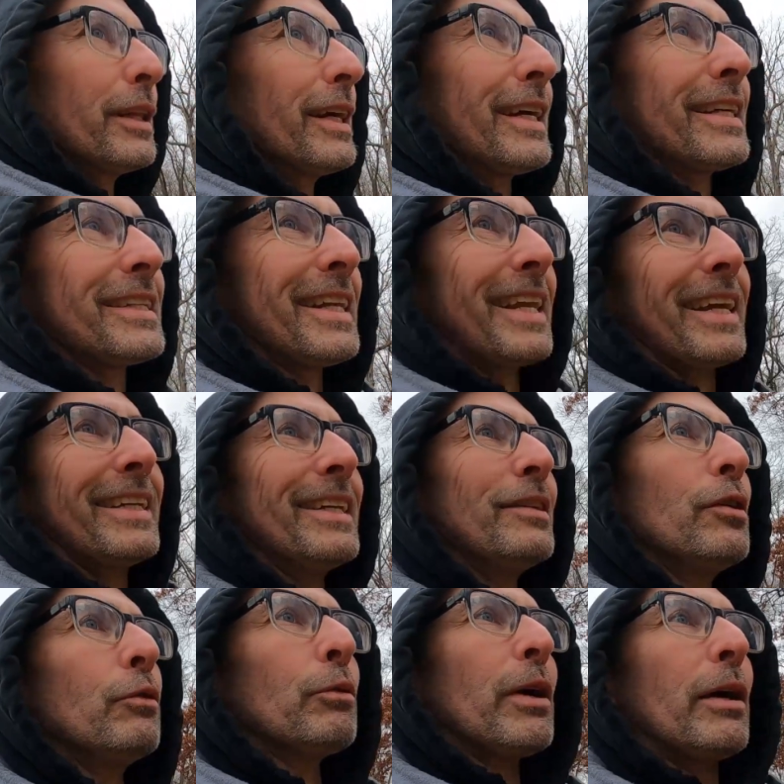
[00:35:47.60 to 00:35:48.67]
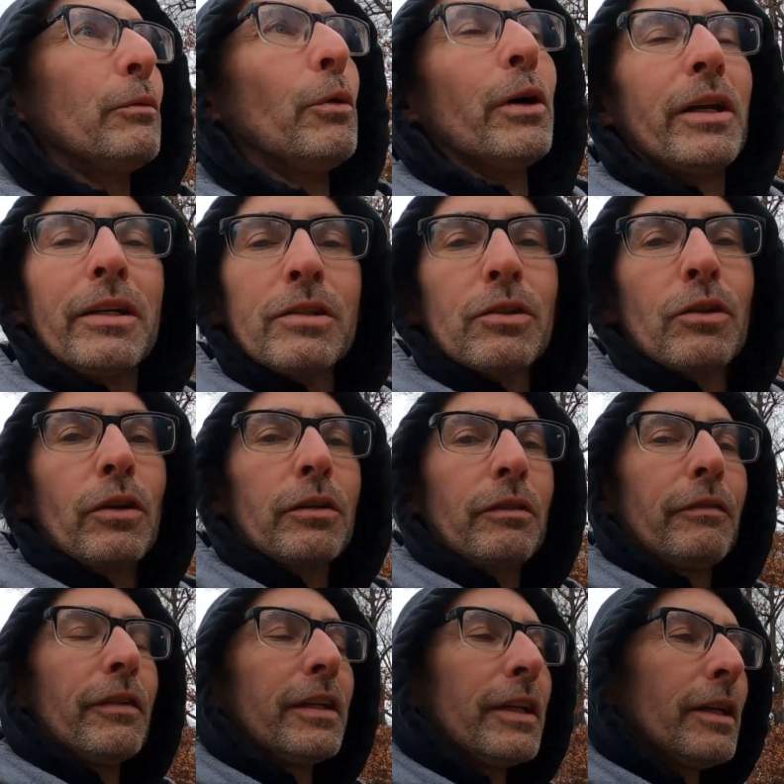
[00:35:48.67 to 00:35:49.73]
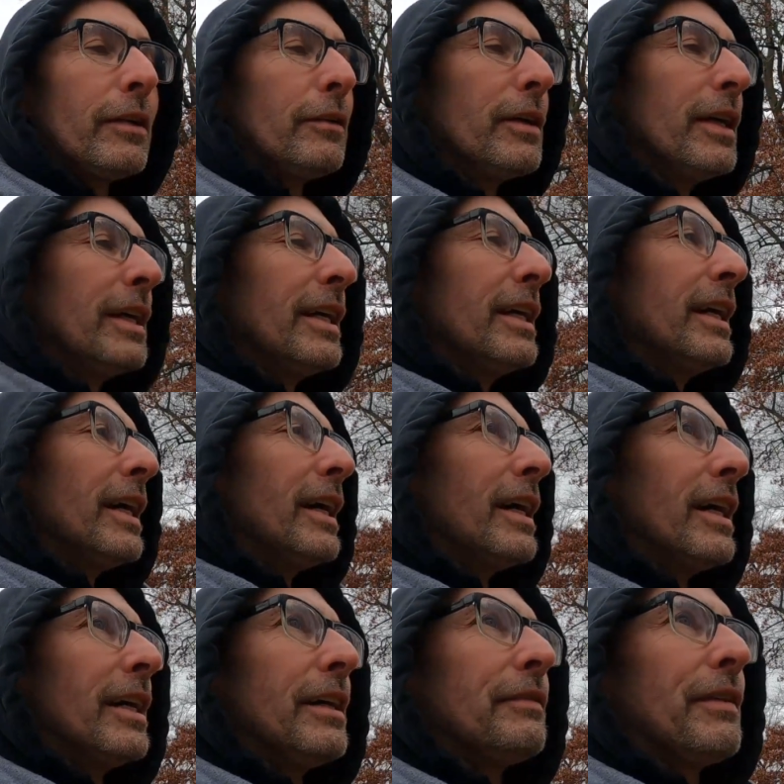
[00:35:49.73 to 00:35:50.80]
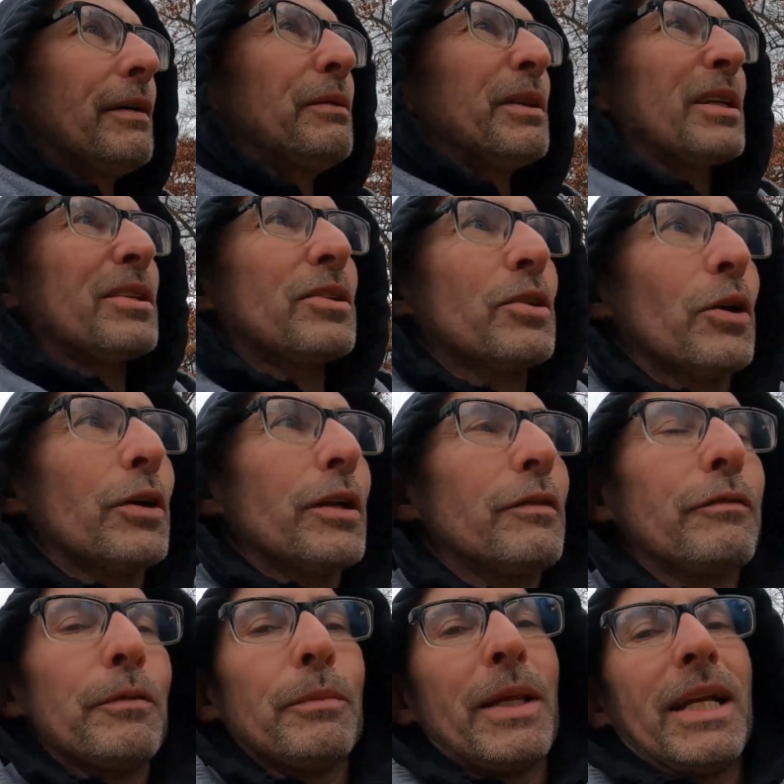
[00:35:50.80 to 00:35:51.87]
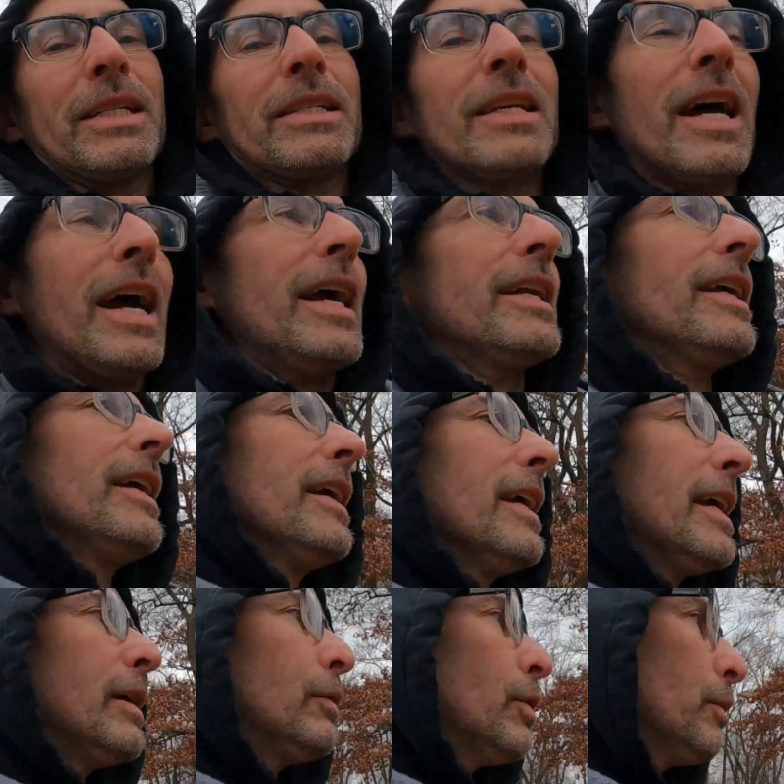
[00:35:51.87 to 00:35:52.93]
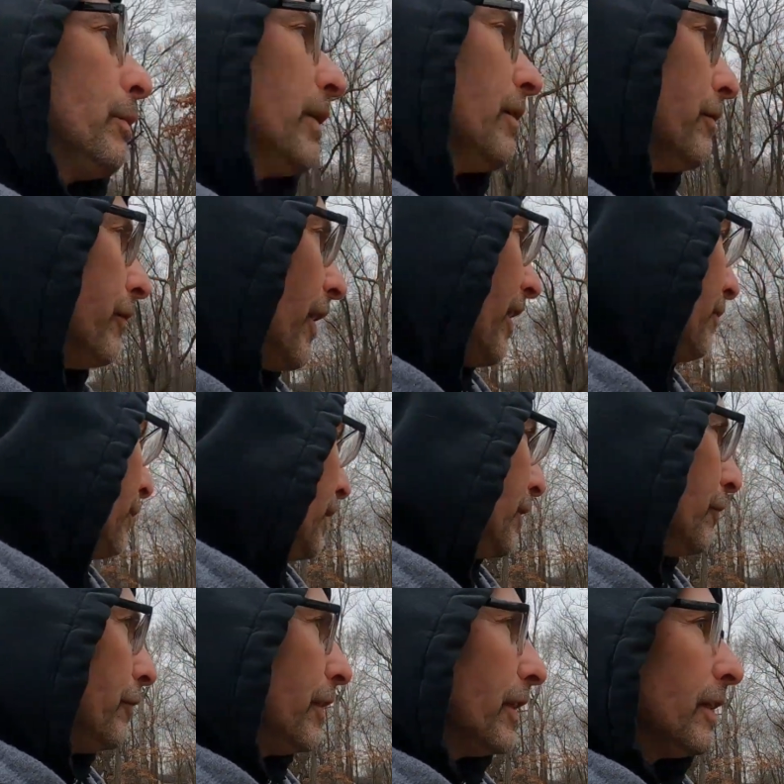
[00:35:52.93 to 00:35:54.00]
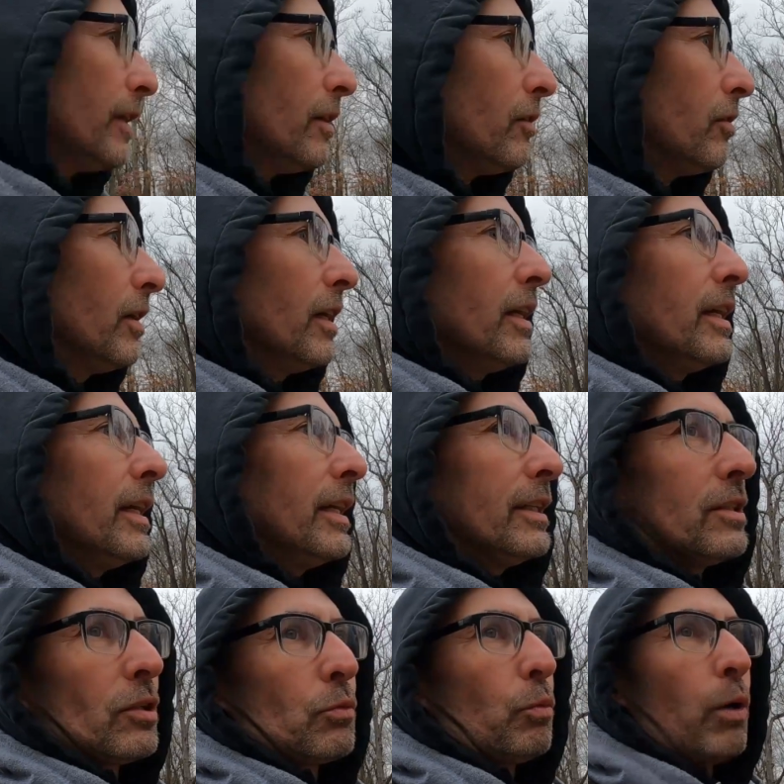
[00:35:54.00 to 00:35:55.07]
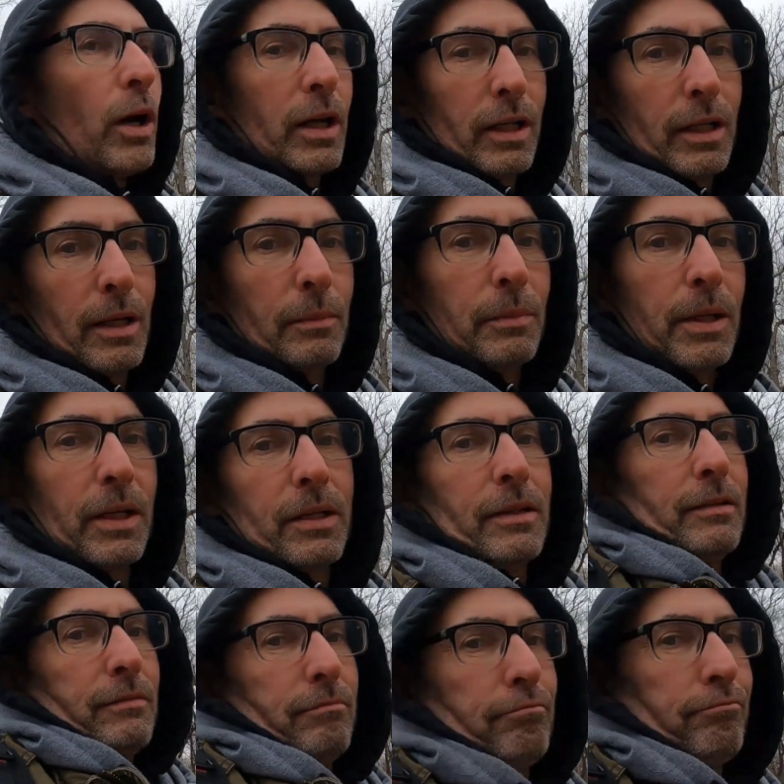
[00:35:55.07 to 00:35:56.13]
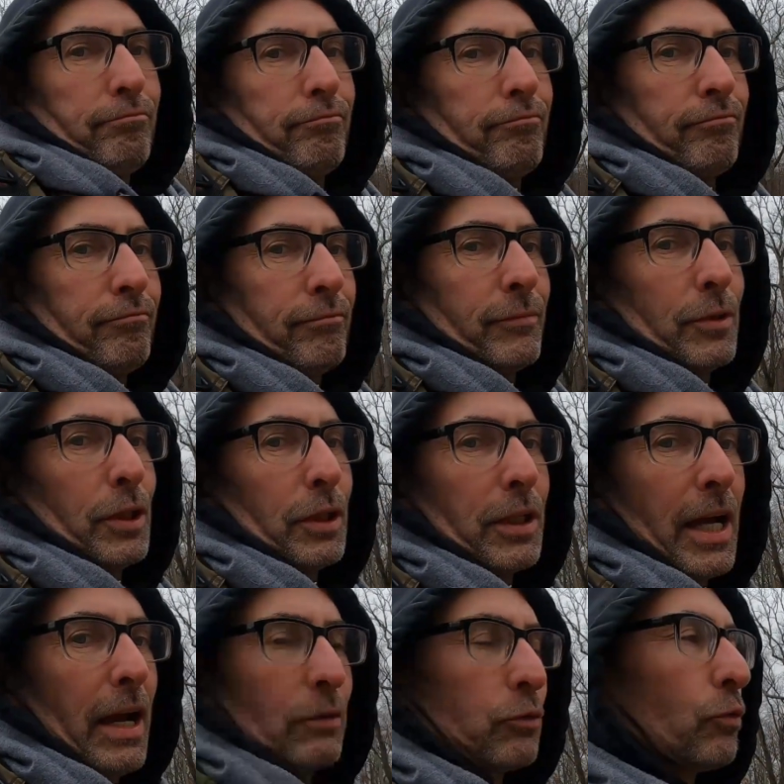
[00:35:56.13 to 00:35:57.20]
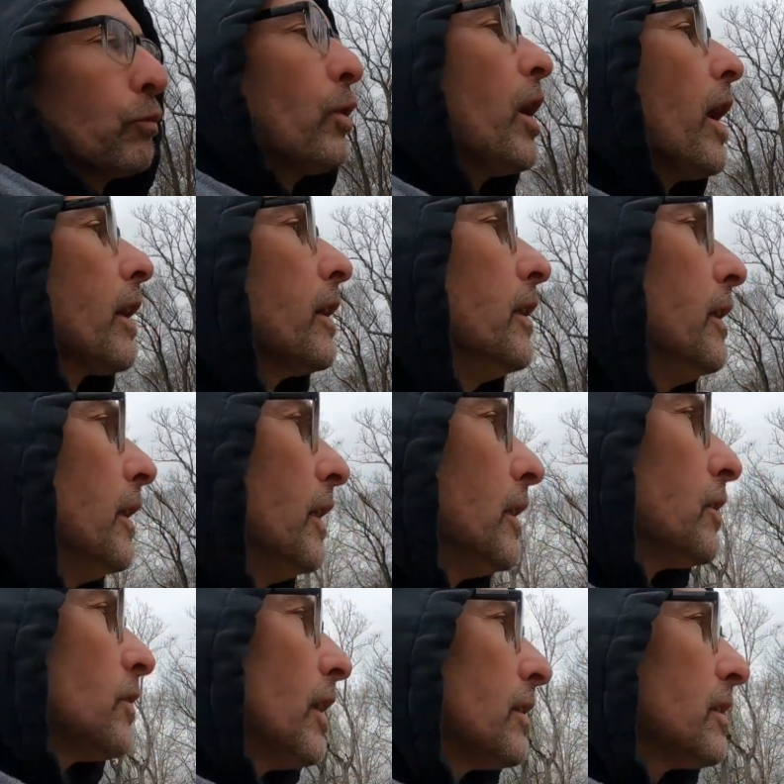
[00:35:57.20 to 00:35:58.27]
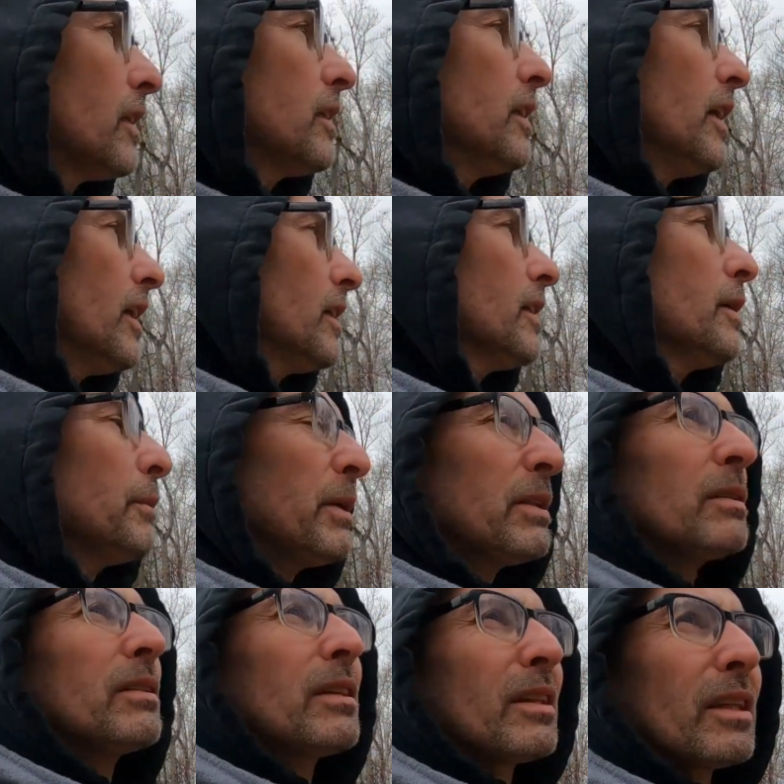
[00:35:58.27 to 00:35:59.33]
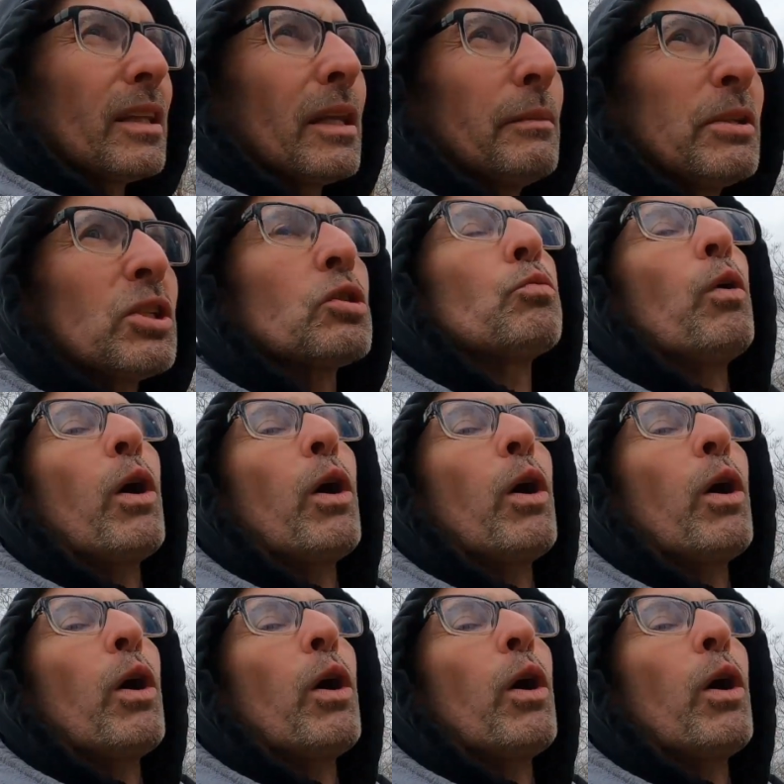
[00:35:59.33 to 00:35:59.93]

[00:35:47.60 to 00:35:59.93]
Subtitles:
Like I said, I didn't know where I wanted to start the video. If I would have started from that sign, it would have been a 5-minute video and just walking up to Council Rock. So I was like, yeah, let me just